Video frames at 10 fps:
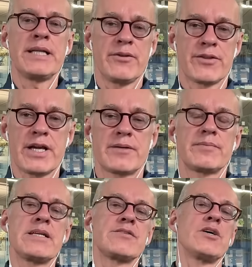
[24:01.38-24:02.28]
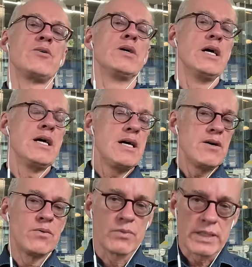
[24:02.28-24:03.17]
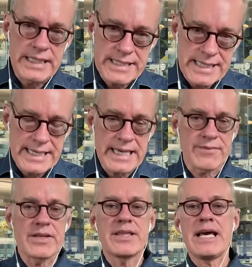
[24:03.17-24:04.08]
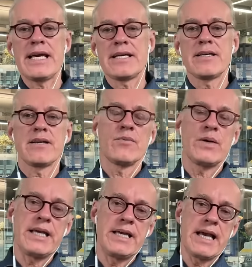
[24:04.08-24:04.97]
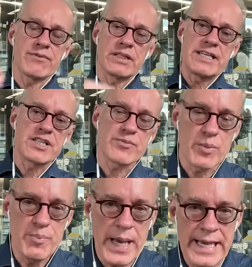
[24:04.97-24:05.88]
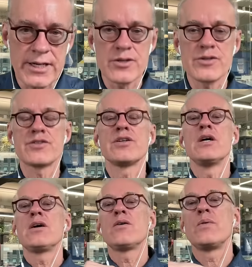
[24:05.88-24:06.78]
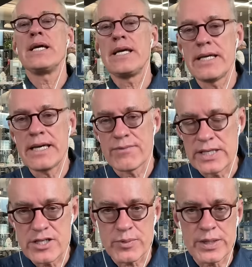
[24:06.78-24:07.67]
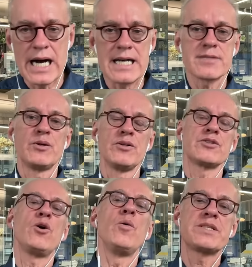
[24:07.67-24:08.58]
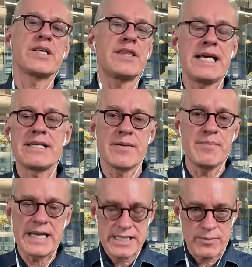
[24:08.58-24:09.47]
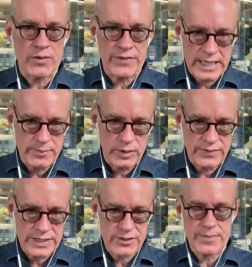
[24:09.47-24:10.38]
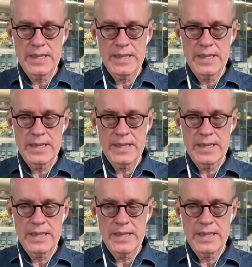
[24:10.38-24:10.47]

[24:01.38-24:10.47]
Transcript: in healthcare. And so we're really seeing everything. We have relationships with payers, we have relationships with hospitals, there's a whole bunch of things that make us a more valuable investor.